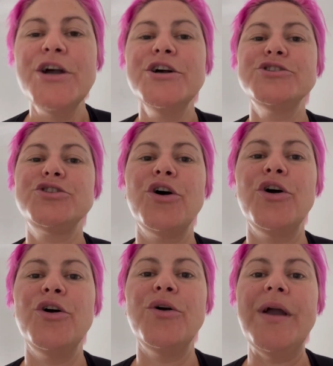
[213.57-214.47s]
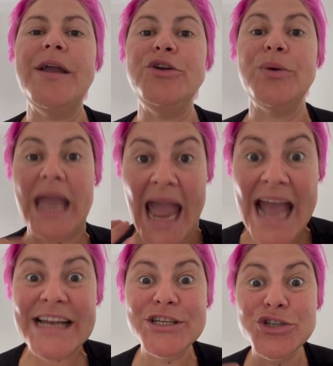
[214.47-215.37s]
So you
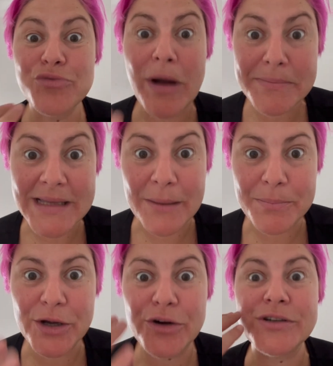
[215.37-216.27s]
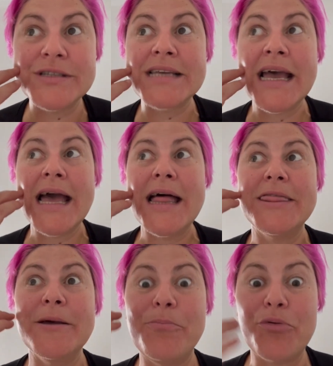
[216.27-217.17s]
can disrupt that because
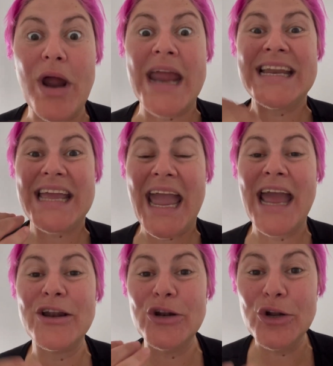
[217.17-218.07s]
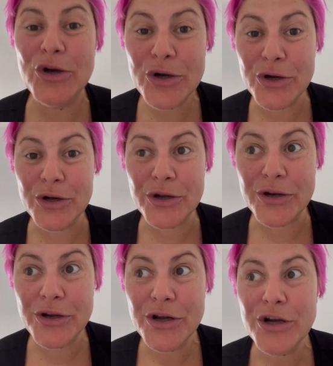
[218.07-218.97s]
the brain can
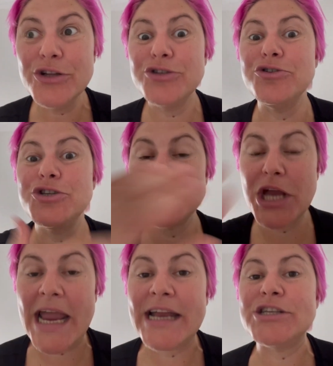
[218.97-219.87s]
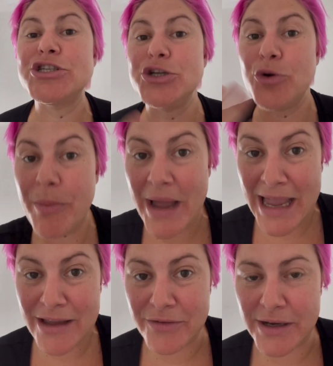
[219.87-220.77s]
learn to change your
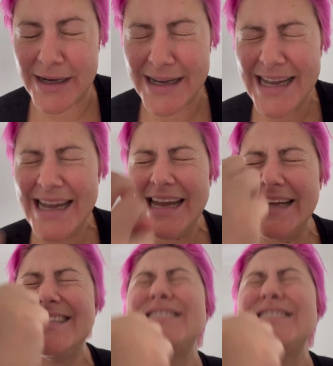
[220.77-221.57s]
behavior. It's